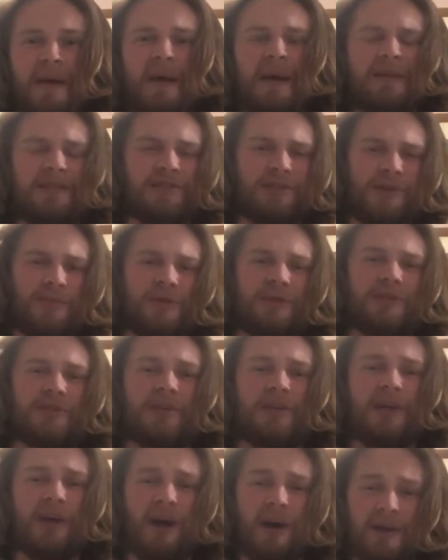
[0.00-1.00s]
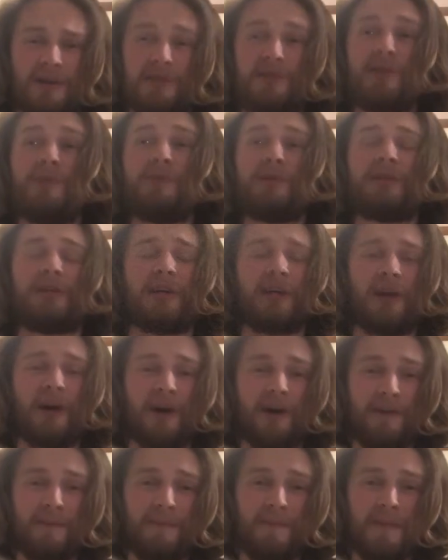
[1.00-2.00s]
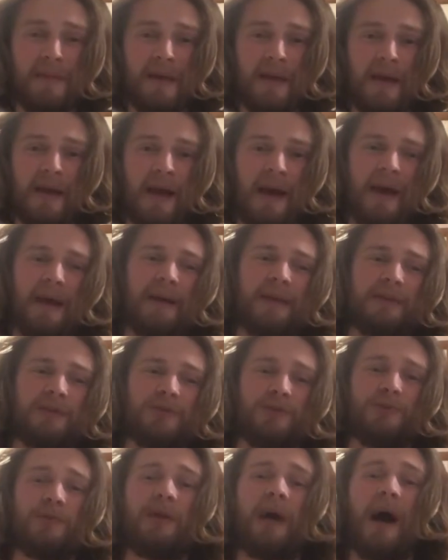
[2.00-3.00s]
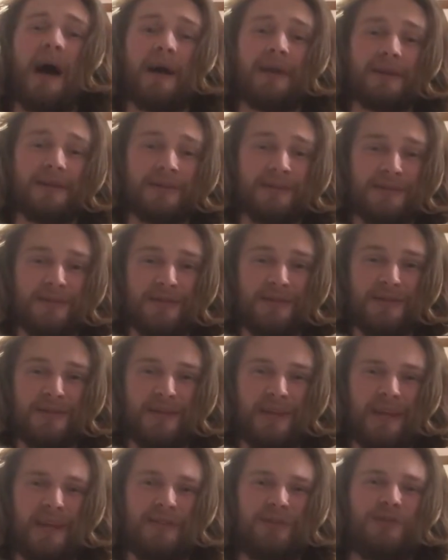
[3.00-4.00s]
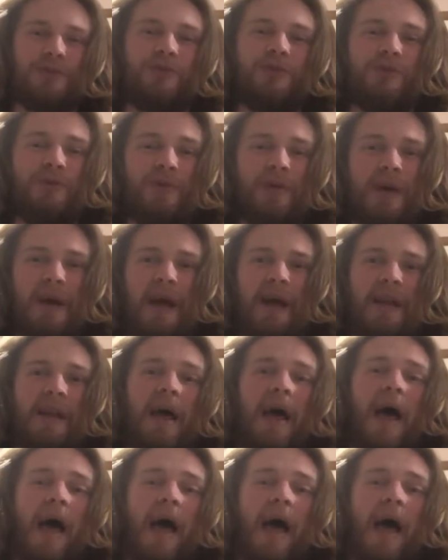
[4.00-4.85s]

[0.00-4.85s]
and someone to come and to guide us into an